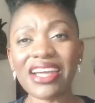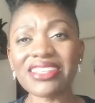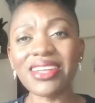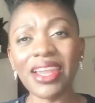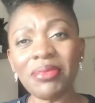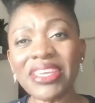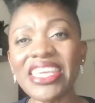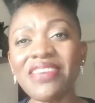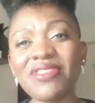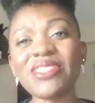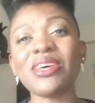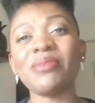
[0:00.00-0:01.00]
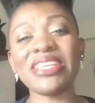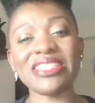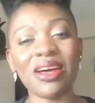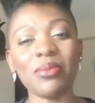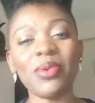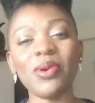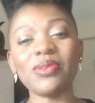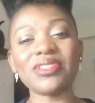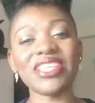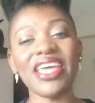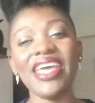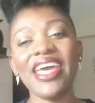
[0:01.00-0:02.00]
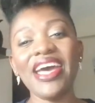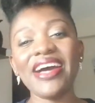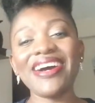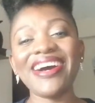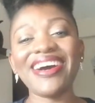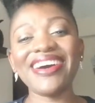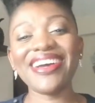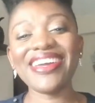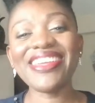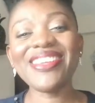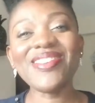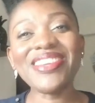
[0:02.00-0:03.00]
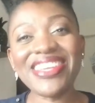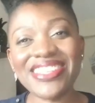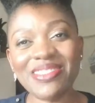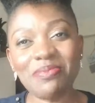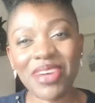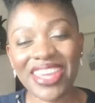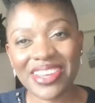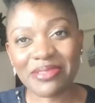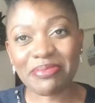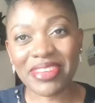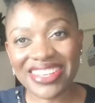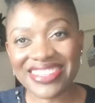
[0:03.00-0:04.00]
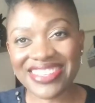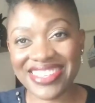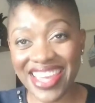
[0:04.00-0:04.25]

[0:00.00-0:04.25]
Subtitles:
So let me give you some examples. You need to pay your bills.